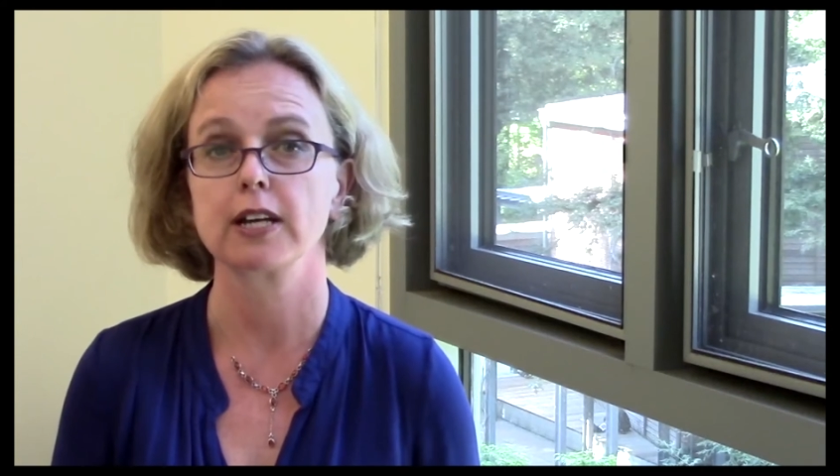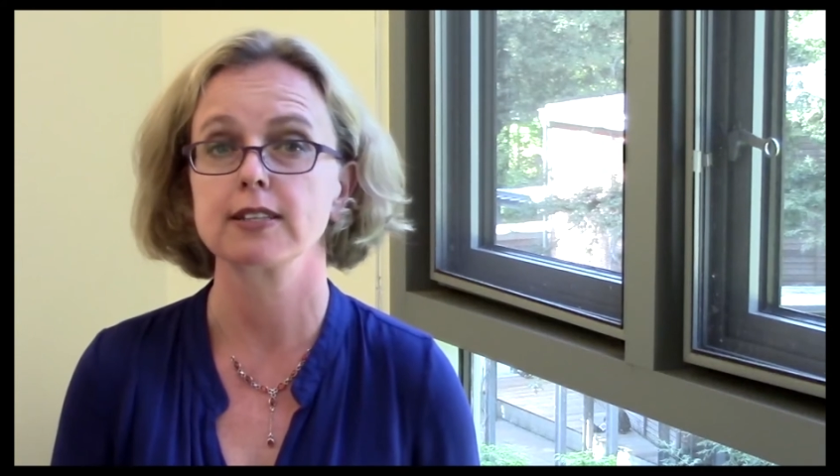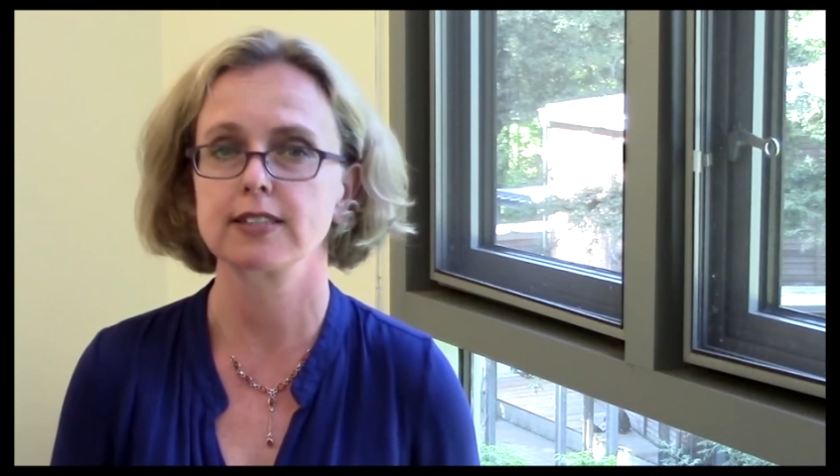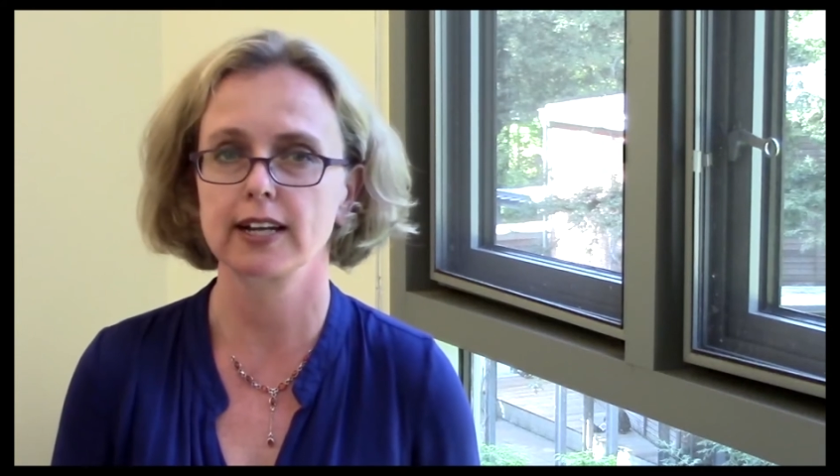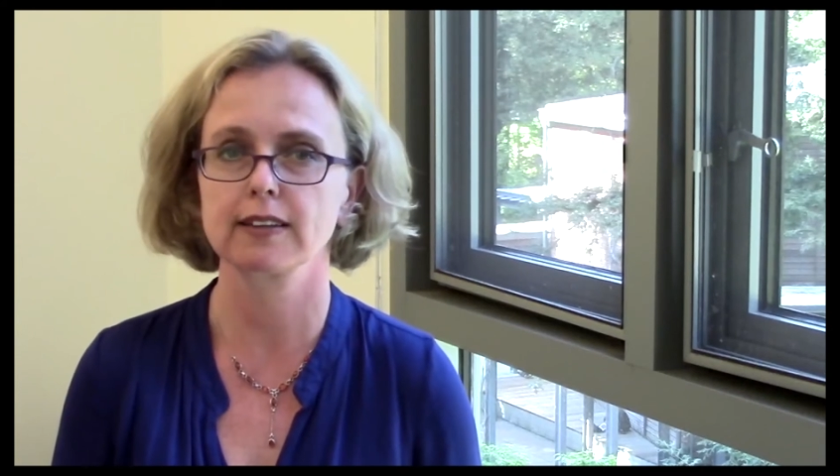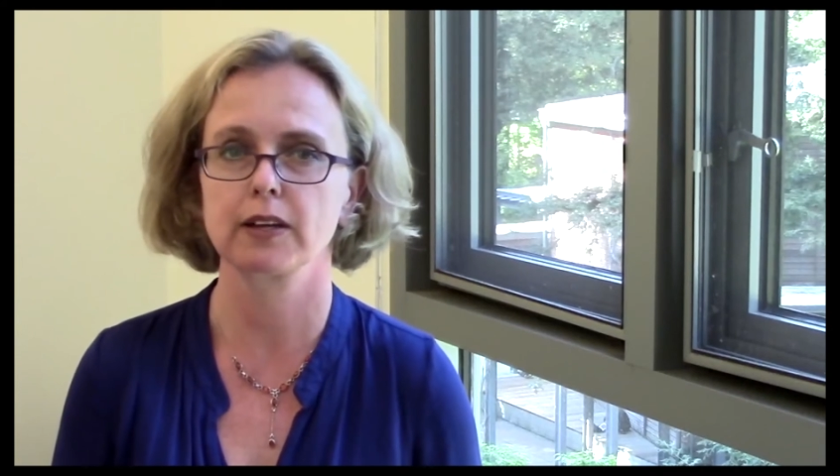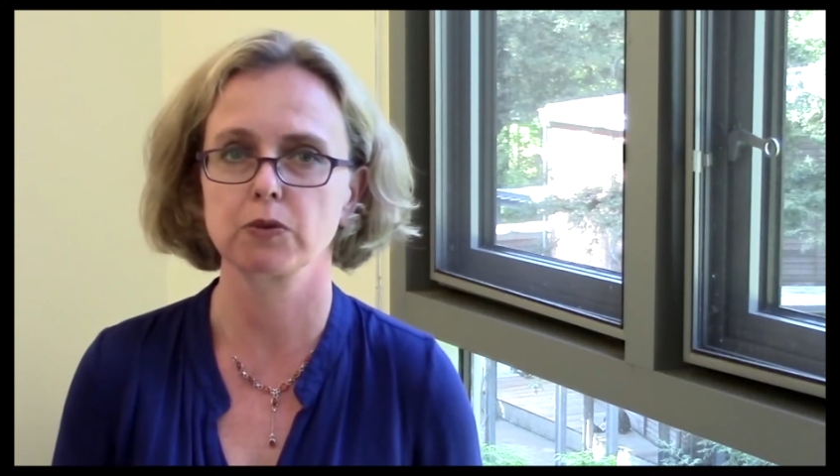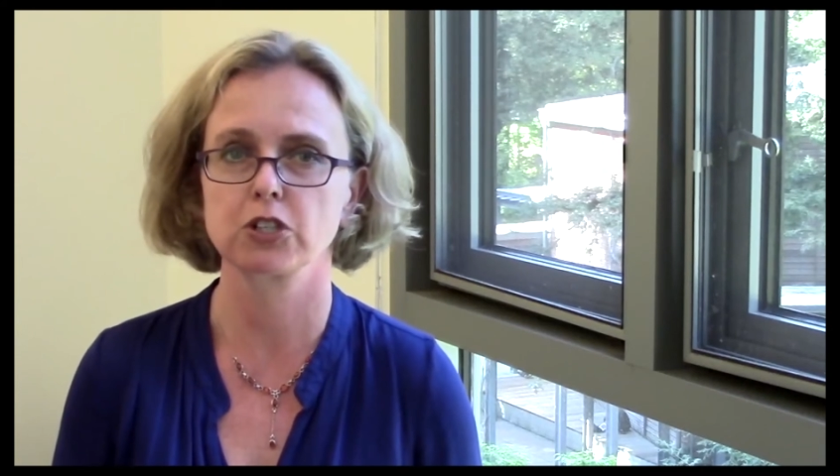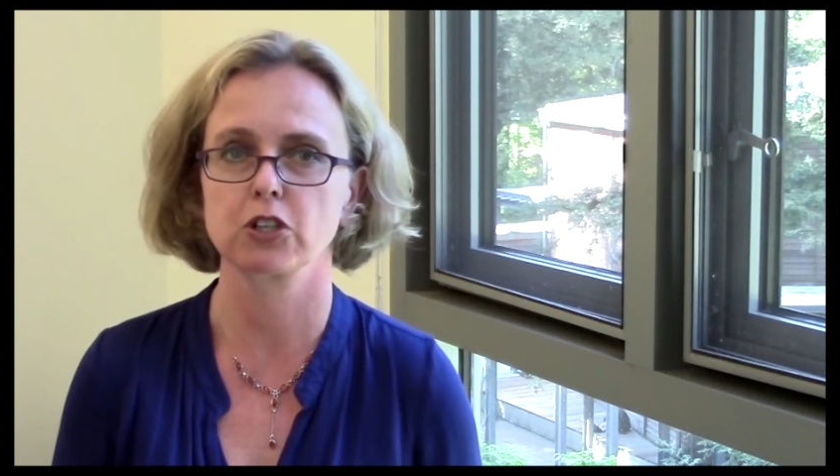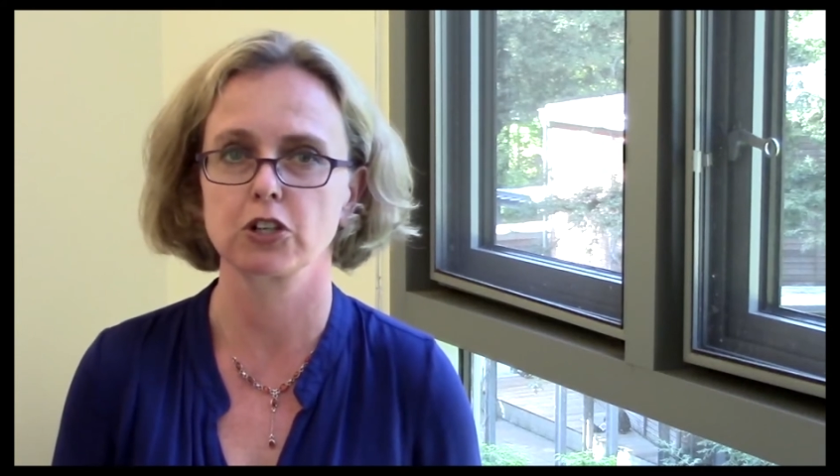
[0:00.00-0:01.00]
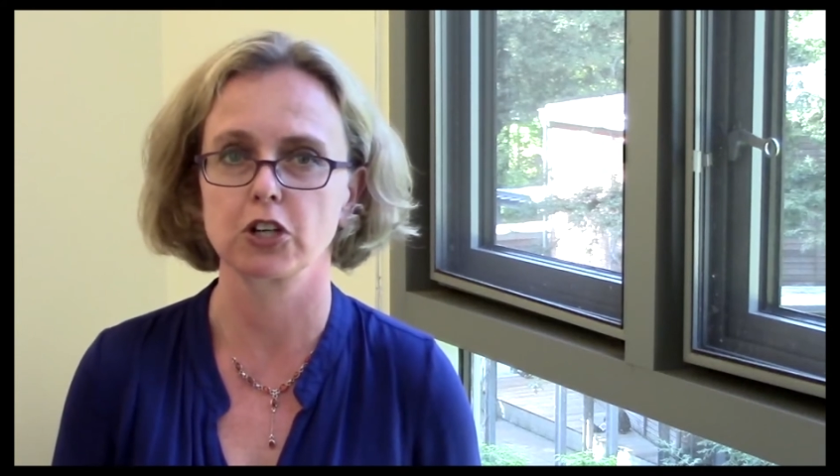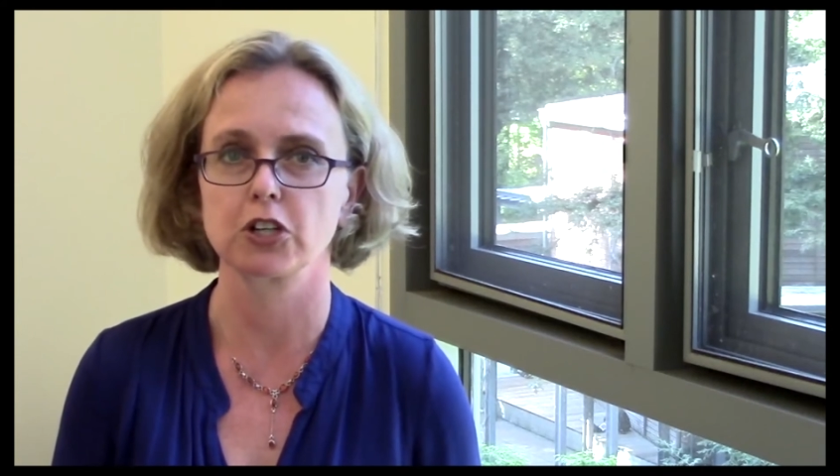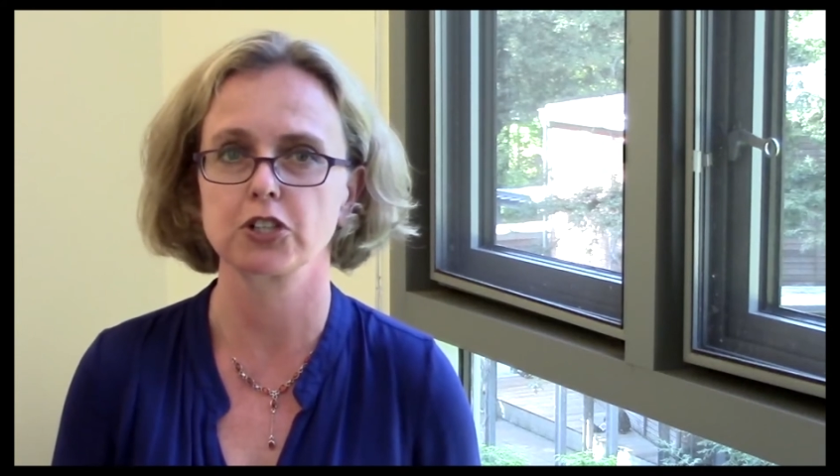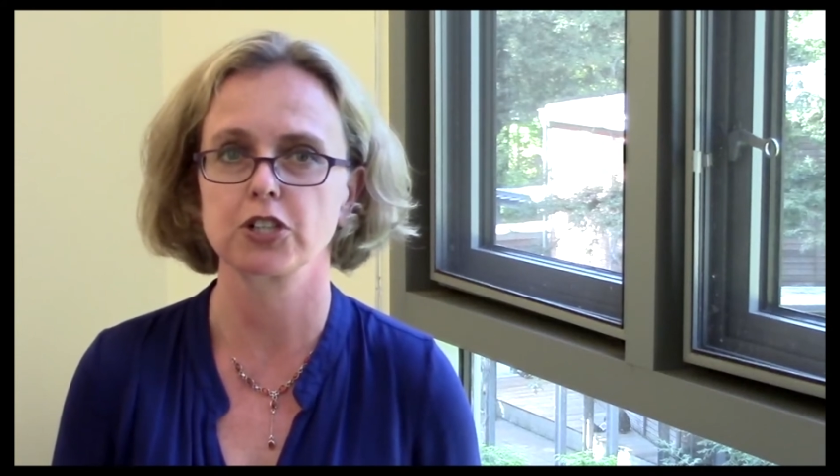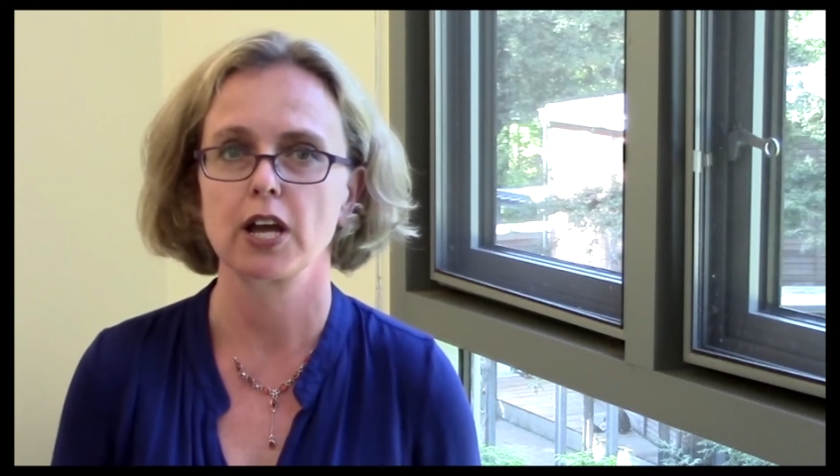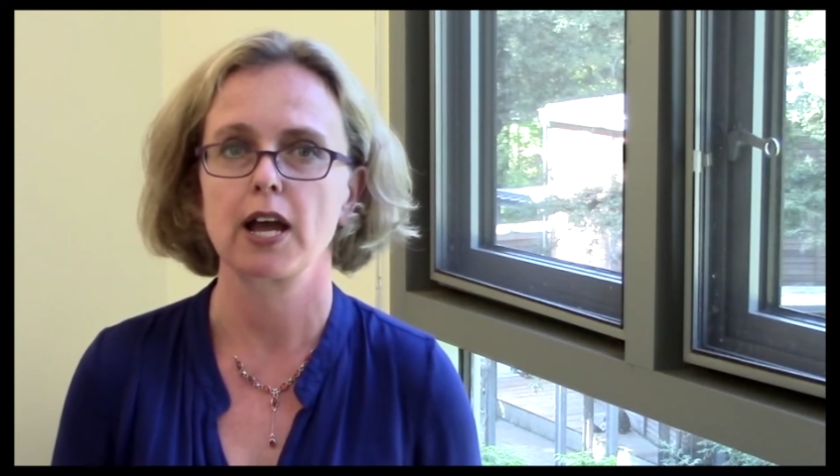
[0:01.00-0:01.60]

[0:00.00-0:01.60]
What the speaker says: second language learners,